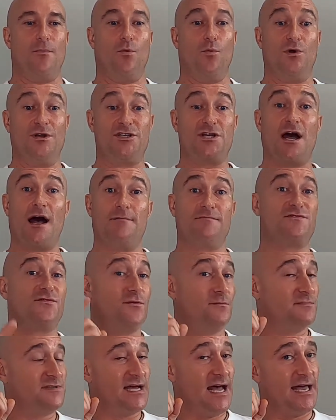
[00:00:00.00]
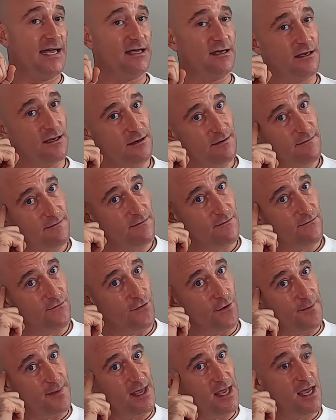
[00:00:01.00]
which comes from taking it
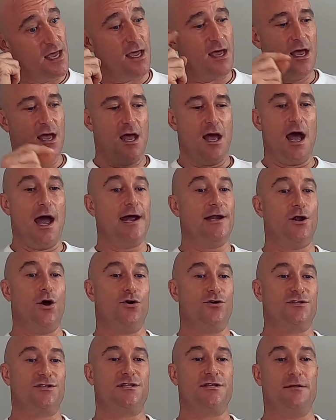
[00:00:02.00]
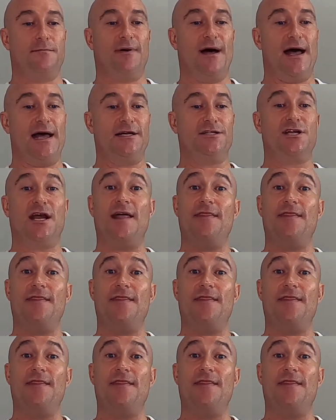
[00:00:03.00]
from here and onto the page.